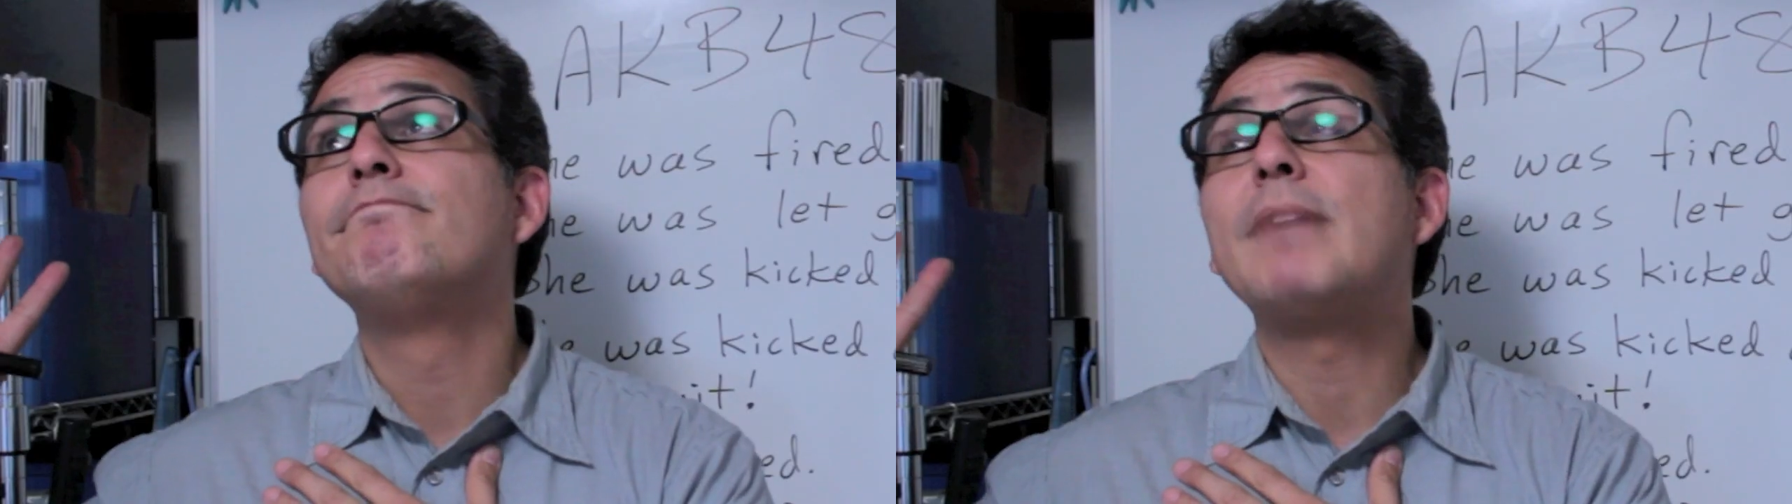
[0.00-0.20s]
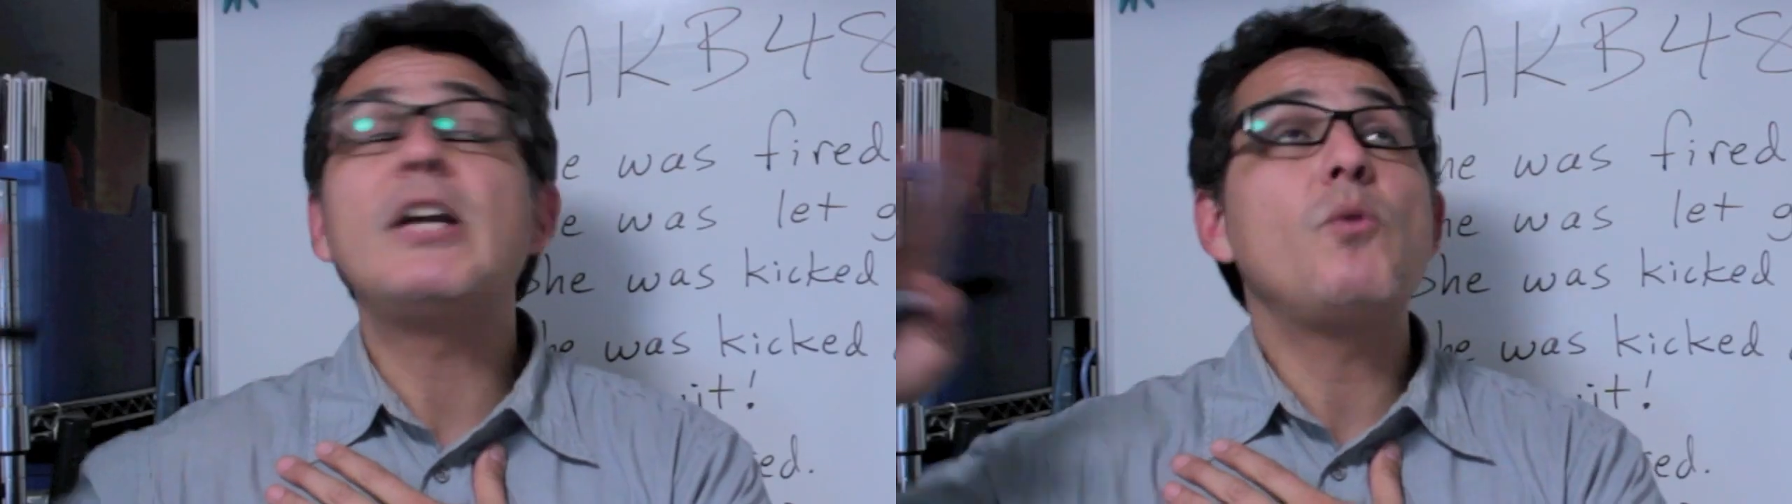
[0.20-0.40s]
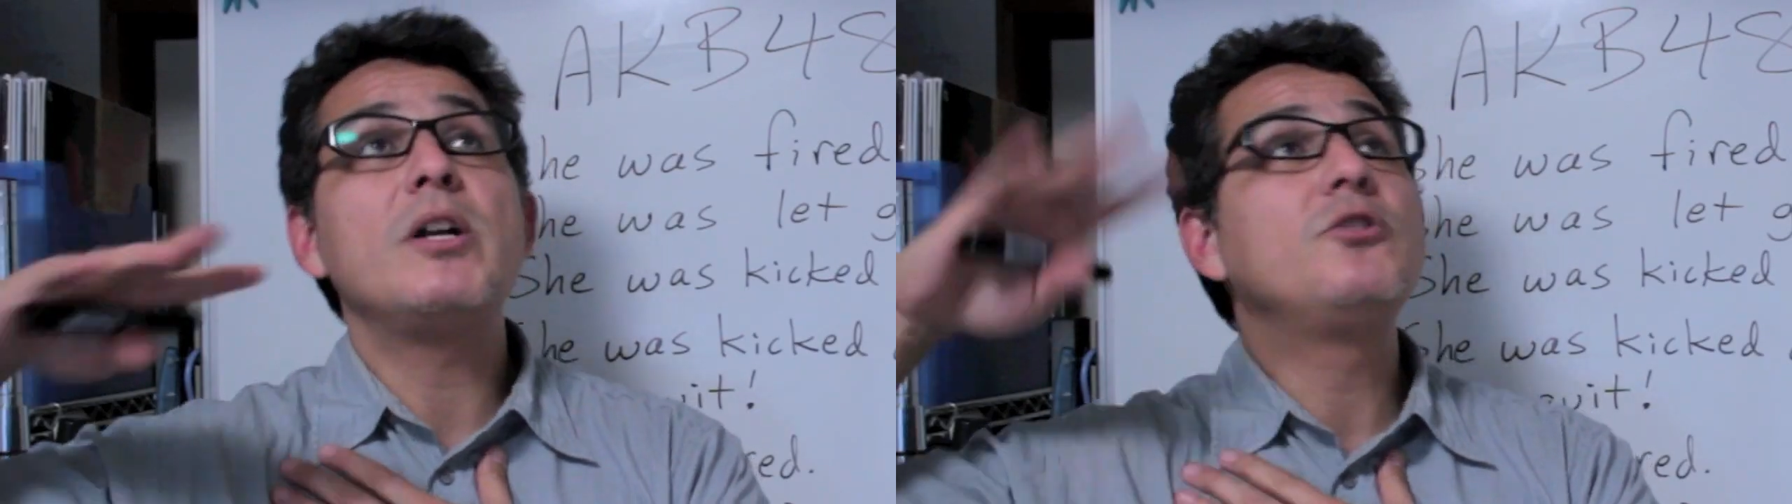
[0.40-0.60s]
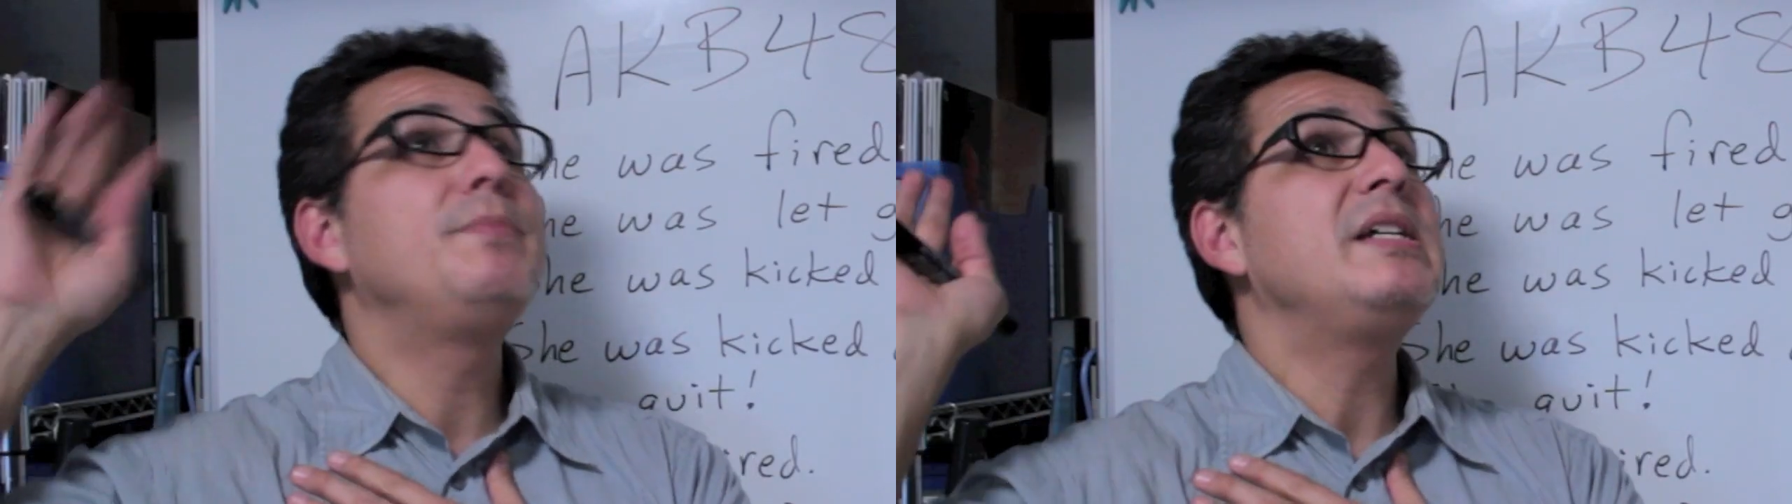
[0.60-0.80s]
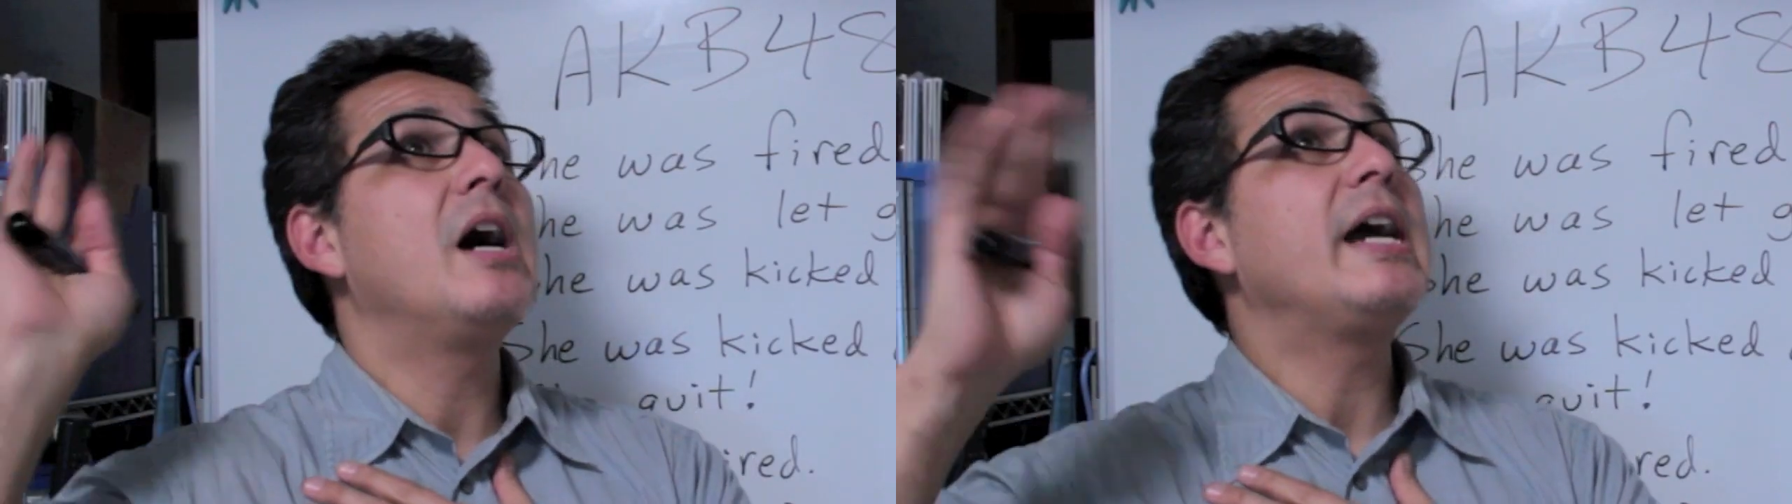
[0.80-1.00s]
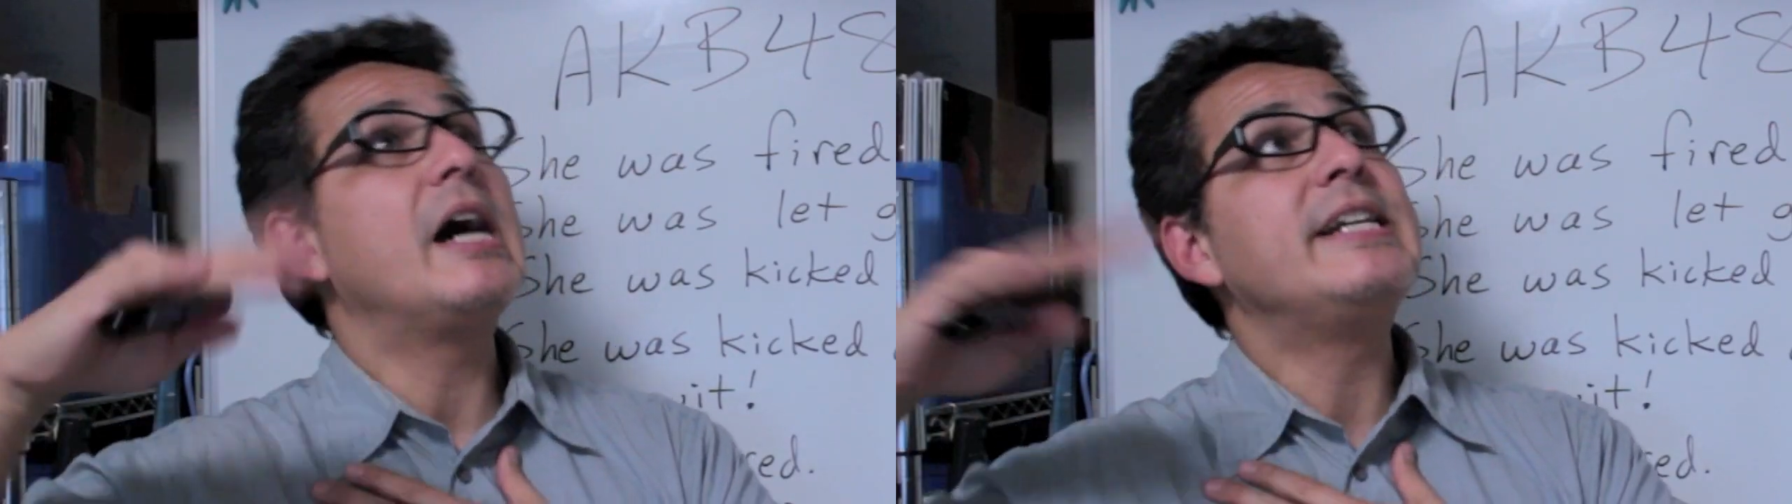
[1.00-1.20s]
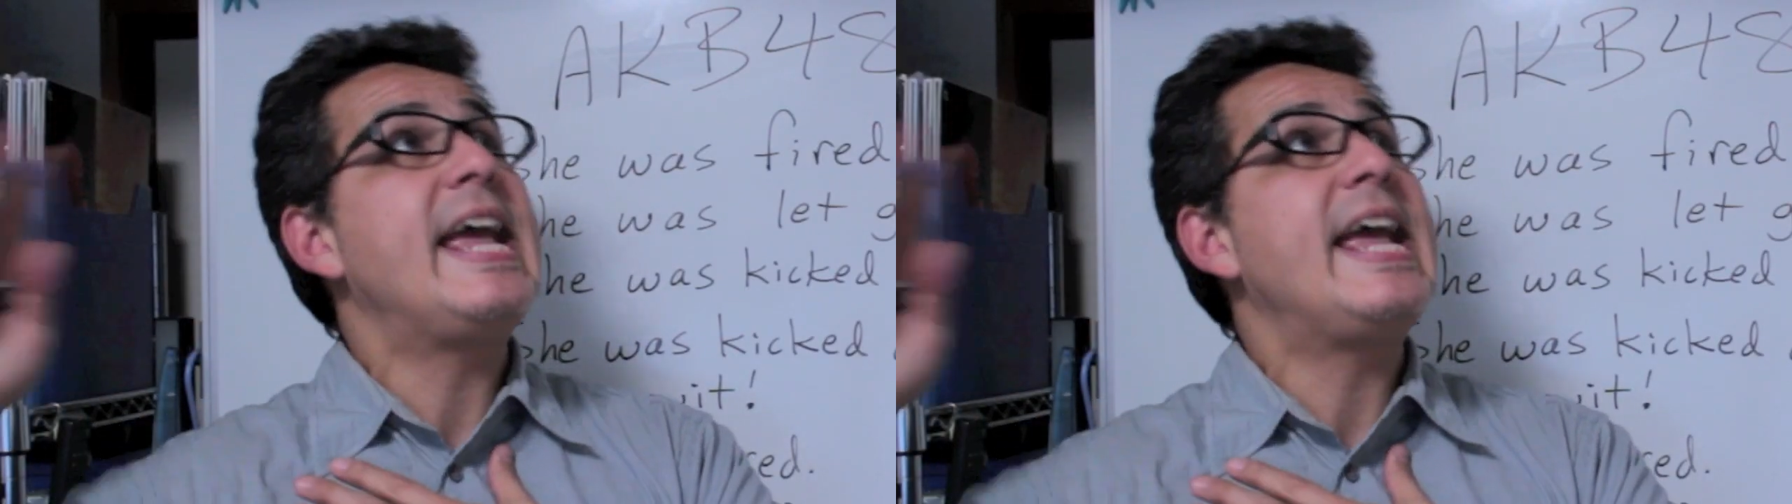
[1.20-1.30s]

I don't want to be an